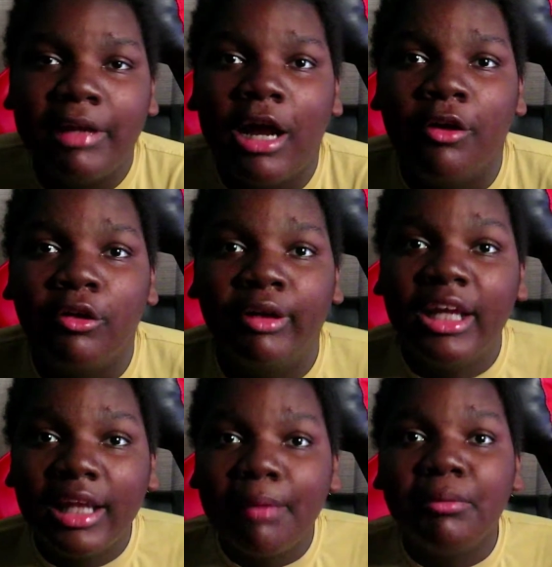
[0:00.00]
down. No, they
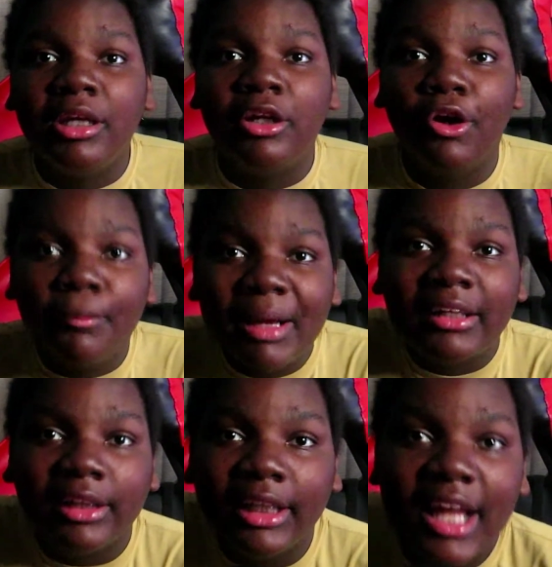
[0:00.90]
let me go back
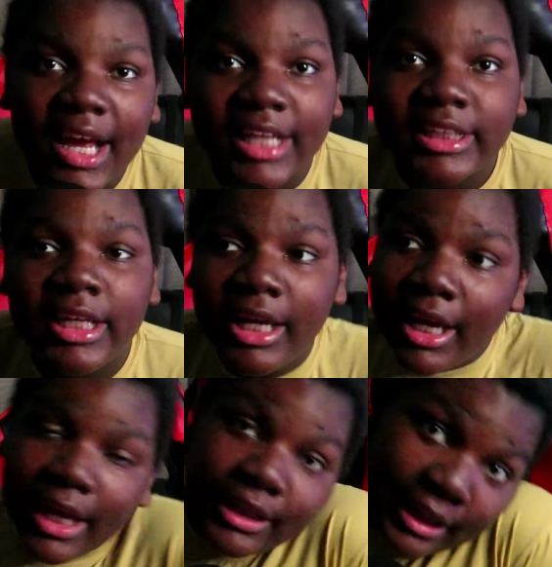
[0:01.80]
to class.
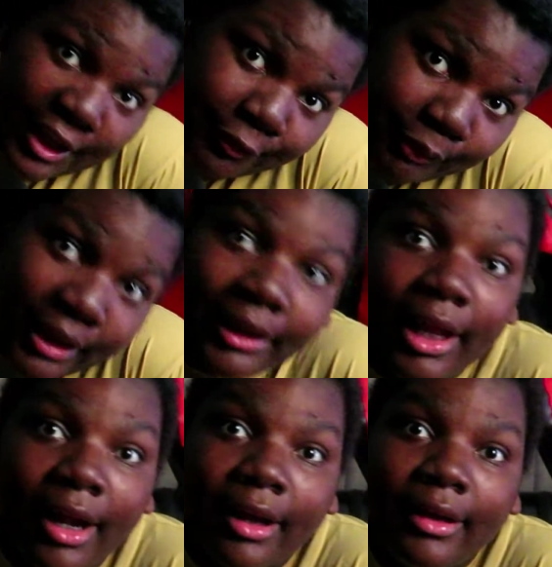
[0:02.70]
And then at 3
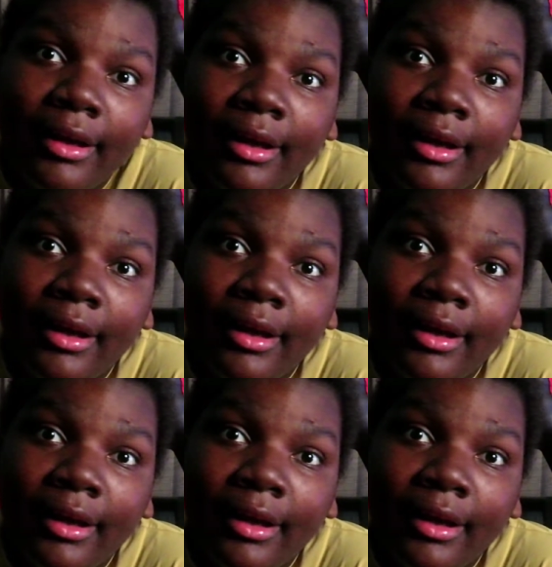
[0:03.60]
o'clock,